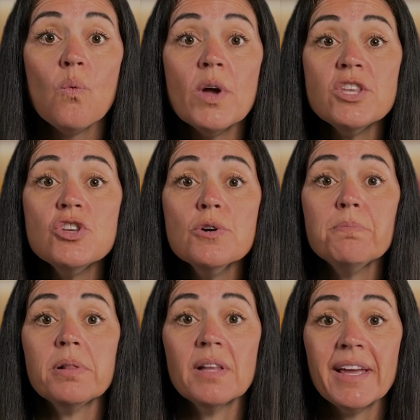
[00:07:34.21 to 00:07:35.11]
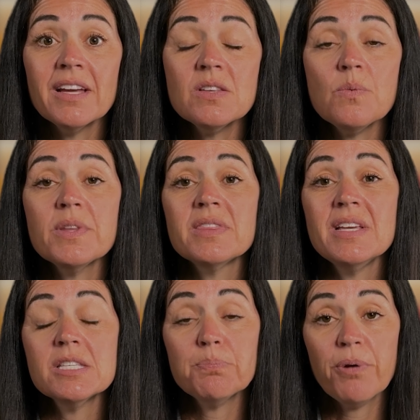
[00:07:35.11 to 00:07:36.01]
When you plan with
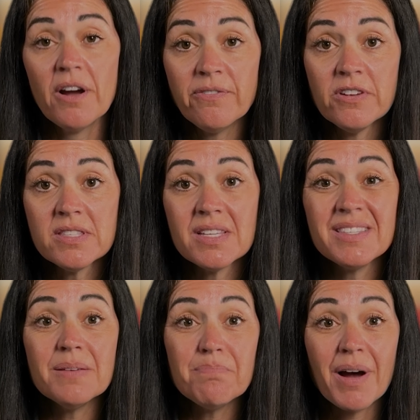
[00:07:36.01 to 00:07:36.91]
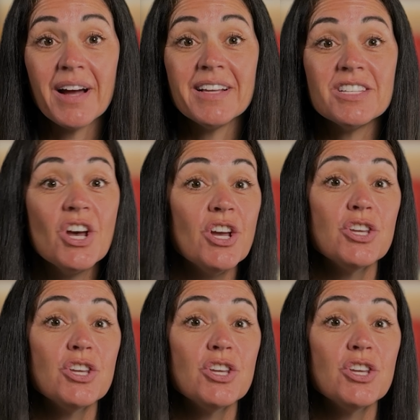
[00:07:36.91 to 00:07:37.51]
these preferences in mind,